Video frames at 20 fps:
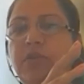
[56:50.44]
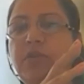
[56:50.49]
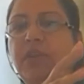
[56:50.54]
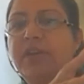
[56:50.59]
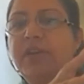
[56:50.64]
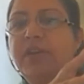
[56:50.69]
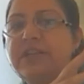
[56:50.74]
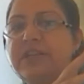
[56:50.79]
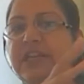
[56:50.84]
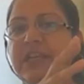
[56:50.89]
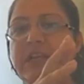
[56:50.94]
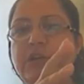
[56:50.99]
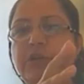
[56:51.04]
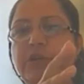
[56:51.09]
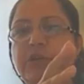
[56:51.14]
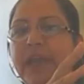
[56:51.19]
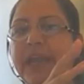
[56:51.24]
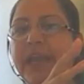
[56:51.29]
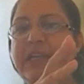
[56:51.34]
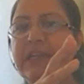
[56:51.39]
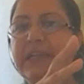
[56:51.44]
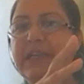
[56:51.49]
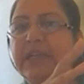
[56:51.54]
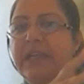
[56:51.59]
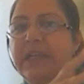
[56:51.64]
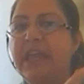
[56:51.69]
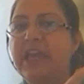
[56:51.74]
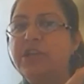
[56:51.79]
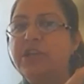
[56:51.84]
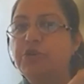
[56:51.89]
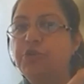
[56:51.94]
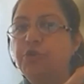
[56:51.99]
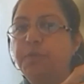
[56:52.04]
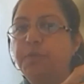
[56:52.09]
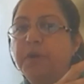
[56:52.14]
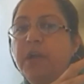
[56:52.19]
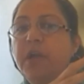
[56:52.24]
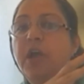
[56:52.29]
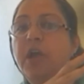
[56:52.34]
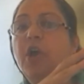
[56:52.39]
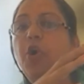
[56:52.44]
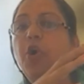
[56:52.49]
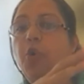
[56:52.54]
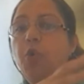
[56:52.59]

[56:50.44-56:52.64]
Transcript: 13 to 18 age group who